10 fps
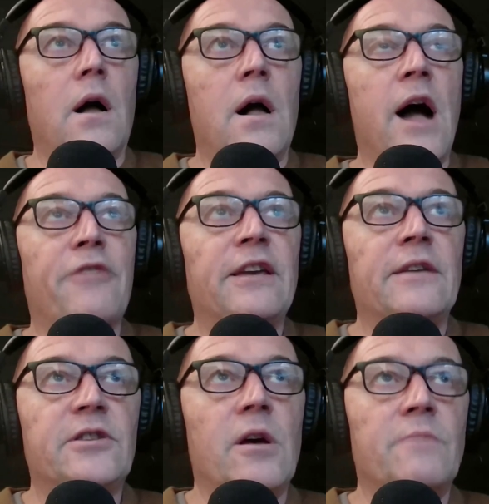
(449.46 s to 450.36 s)
I think in
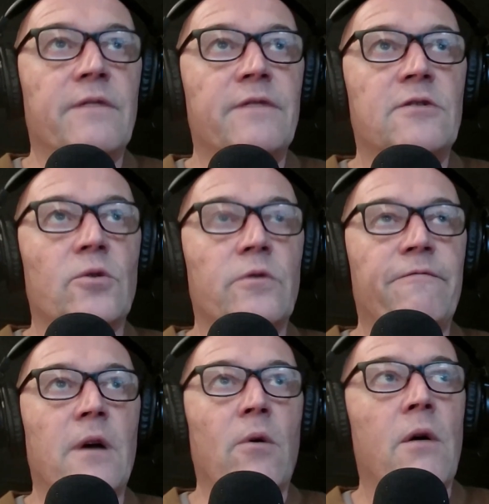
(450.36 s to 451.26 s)
terms of the sort
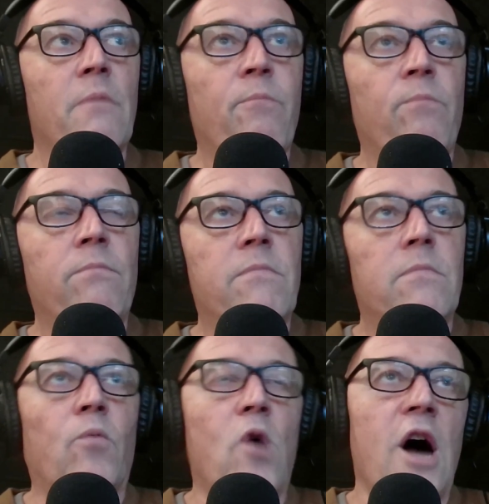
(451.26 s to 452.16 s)
of
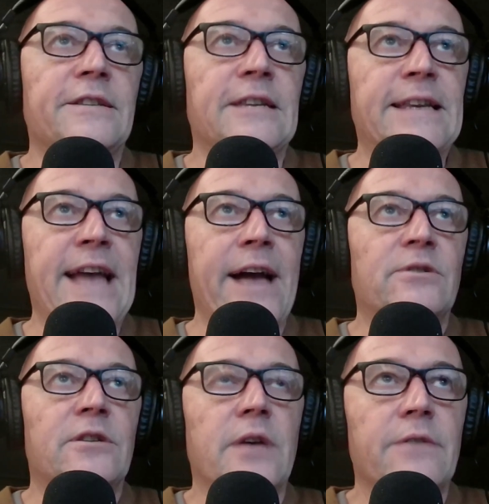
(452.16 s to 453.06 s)
what I see now
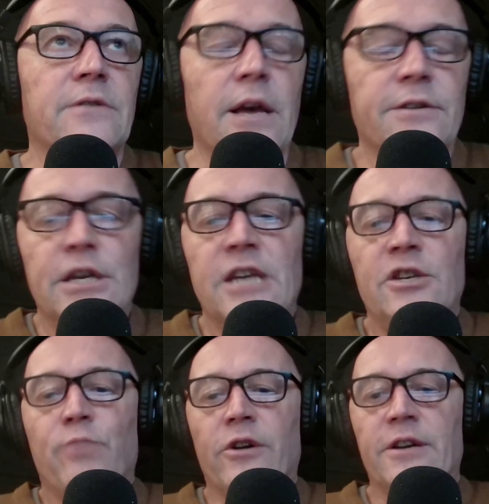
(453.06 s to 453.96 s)
as niche
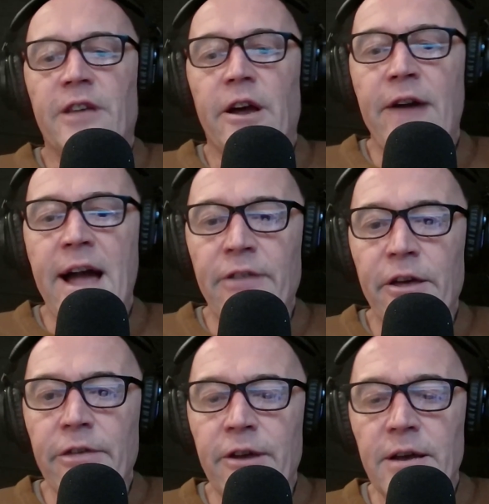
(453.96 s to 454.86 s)
products that are out there
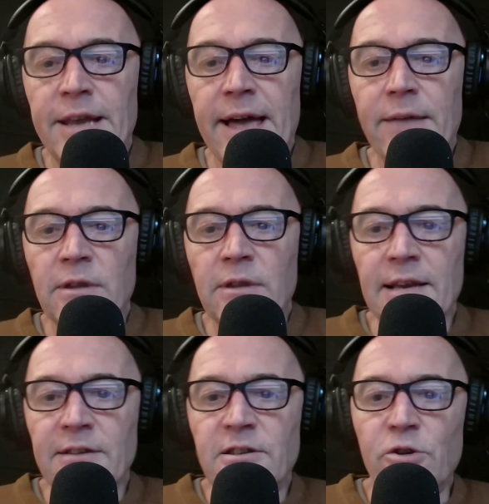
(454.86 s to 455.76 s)
that enable
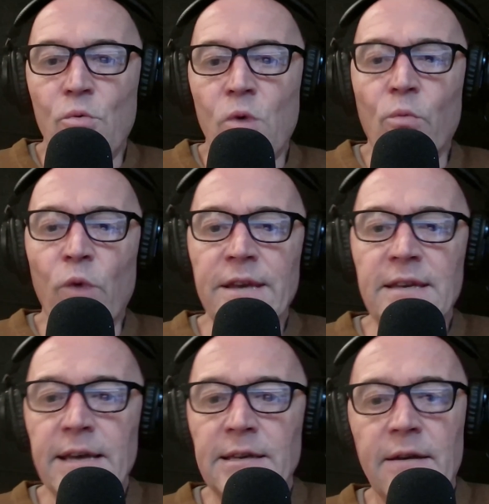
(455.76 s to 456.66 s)
dealers to do what we
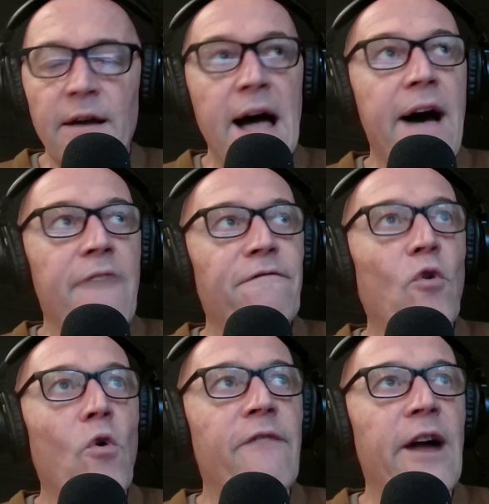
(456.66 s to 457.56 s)
did
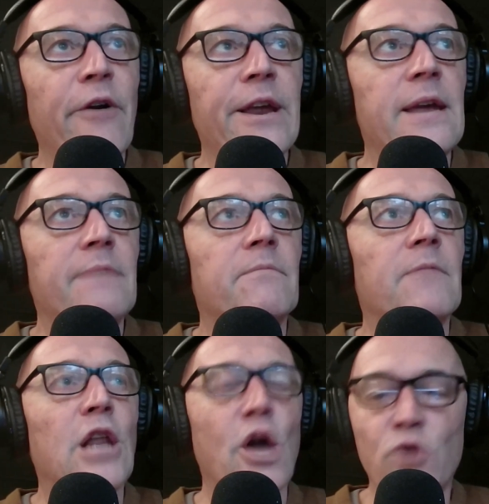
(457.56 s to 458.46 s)
for very
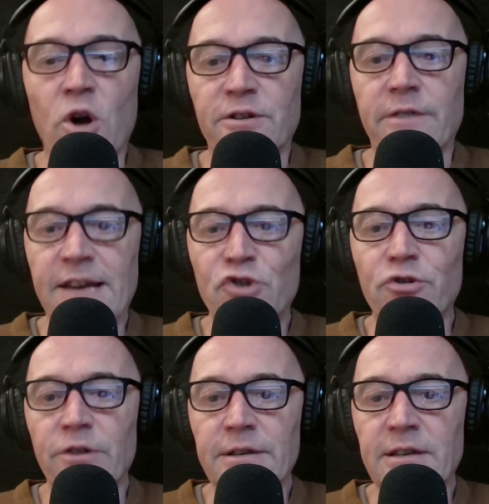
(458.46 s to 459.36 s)
low cost of
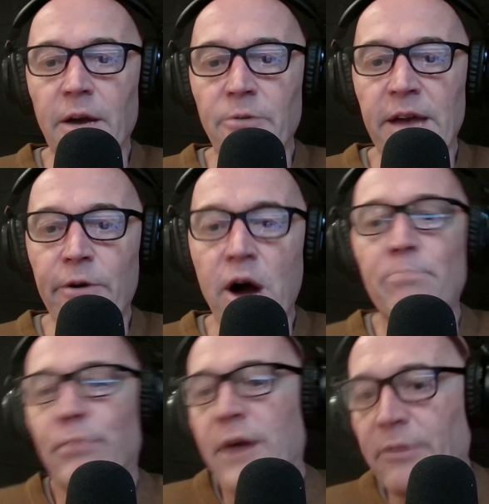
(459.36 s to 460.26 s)
entry. So there are
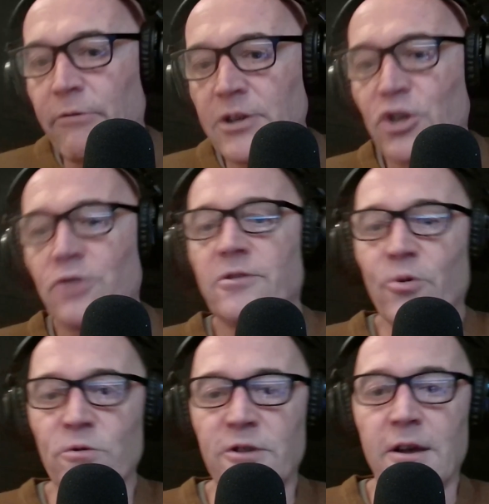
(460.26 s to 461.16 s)
preparation
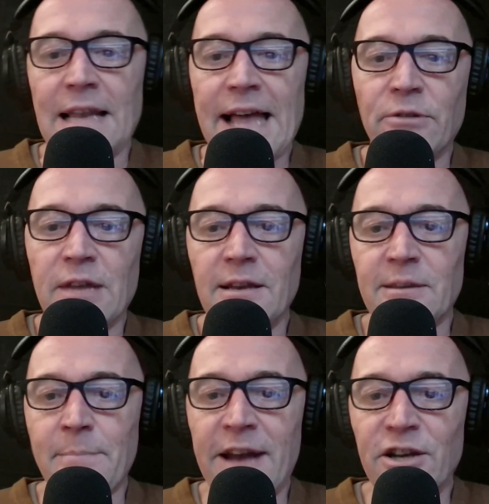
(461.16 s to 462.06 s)
tools that allow dealers
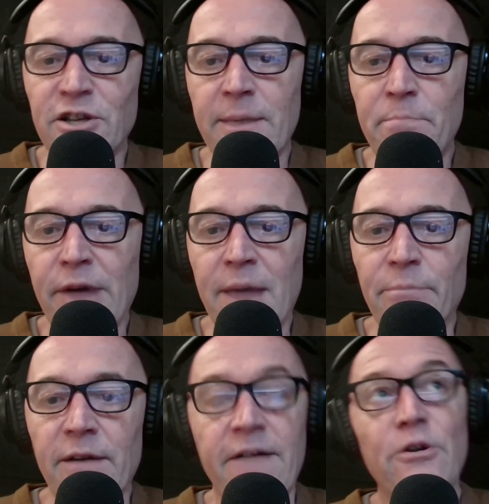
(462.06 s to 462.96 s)
to manage their prep
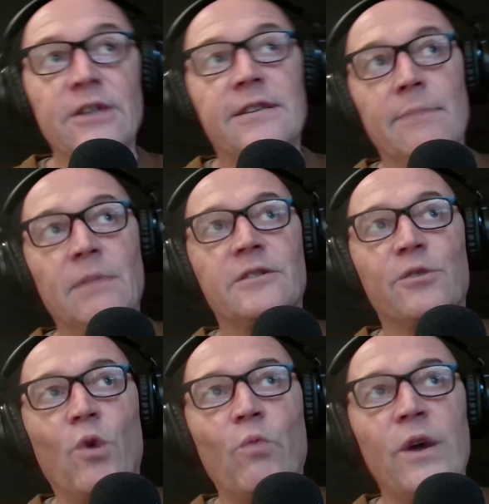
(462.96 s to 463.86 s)
that are very similar to
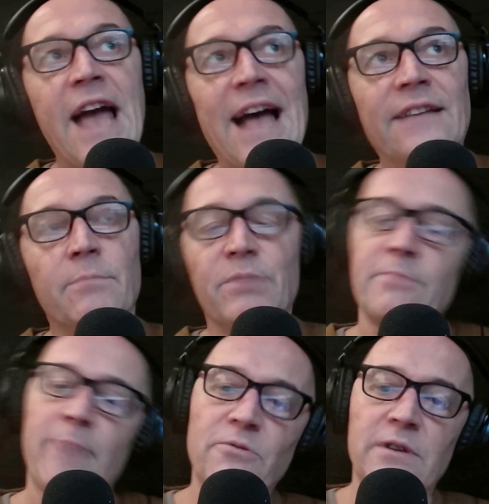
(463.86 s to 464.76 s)
what we had to
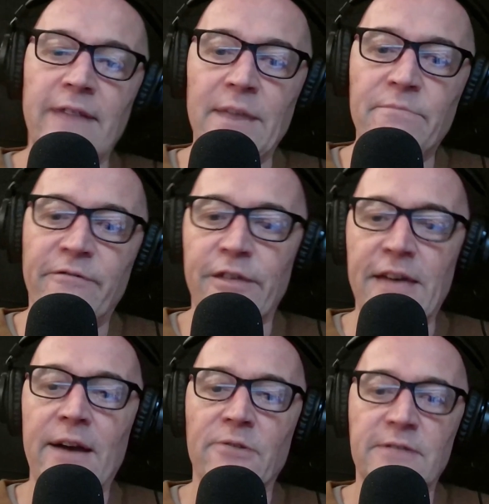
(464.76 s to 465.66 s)
bespoke develop for
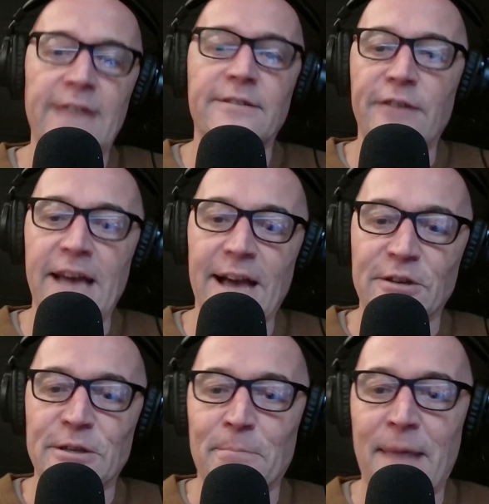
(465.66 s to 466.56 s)
tens of
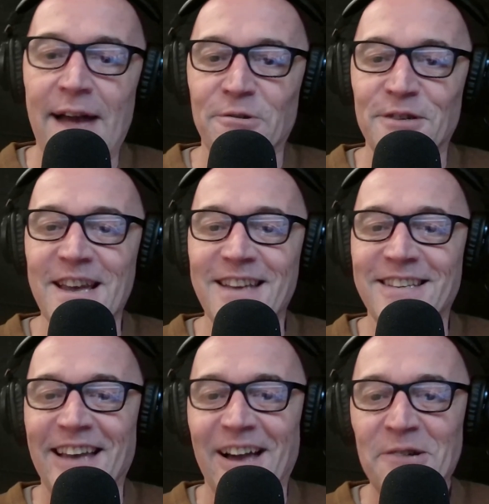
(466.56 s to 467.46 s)
thousands of pounds years
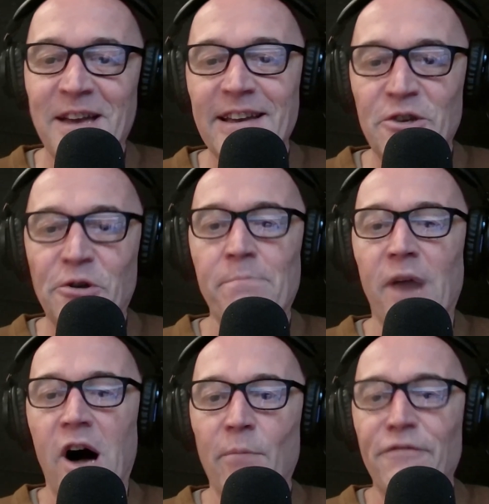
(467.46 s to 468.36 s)
ago. You can
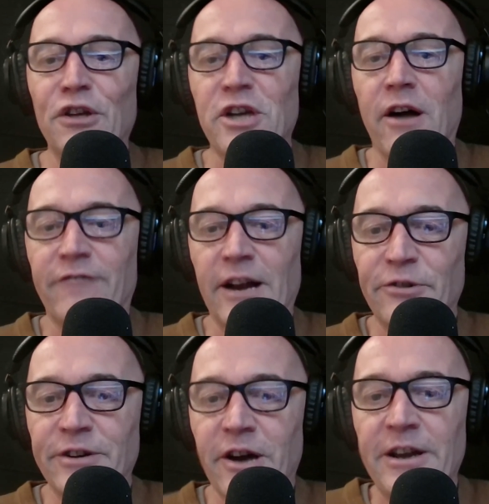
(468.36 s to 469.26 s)
buy them off the shelf for
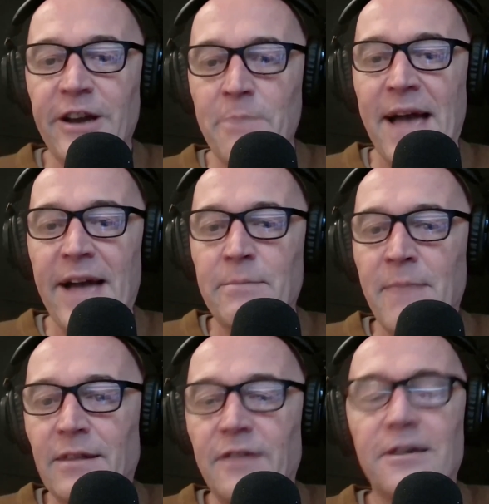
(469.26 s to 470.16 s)
£199 a
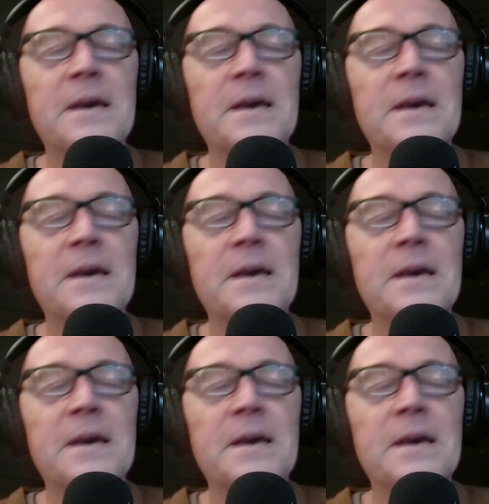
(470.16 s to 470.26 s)
month.